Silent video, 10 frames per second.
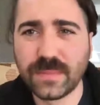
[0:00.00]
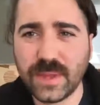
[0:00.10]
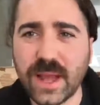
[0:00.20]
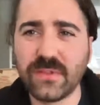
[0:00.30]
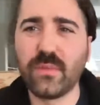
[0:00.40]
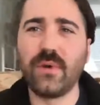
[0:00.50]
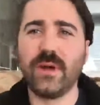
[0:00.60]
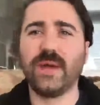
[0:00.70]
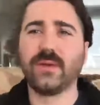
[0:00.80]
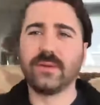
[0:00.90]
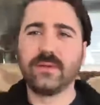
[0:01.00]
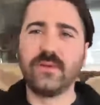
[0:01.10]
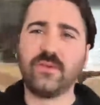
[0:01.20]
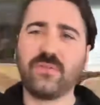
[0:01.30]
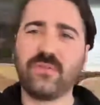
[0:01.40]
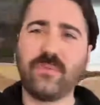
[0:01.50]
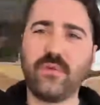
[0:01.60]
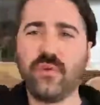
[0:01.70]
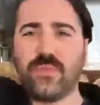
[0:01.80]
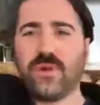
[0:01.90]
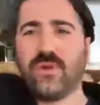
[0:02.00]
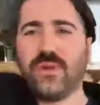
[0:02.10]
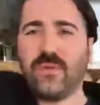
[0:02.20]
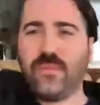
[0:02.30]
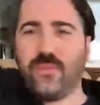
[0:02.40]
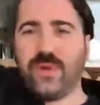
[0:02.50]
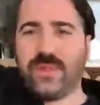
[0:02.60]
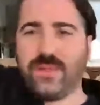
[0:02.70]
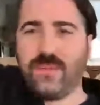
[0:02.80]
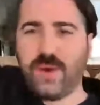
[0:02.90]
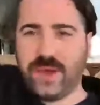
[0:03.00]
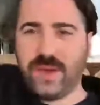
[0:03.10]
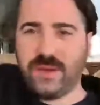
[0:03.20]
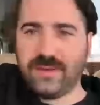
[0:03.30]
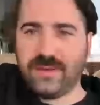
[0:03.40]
That's why there's the boom pole with the mic